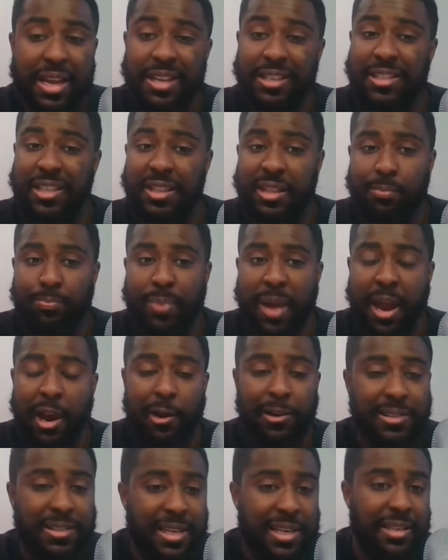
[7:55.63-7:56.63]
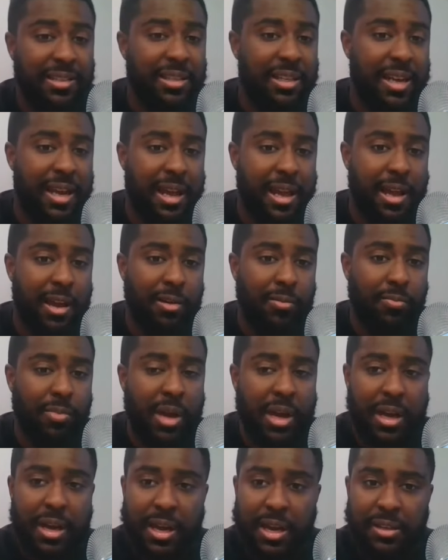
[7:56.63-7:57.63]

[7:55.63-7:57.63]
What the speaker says: Is it the Bears? Is it him?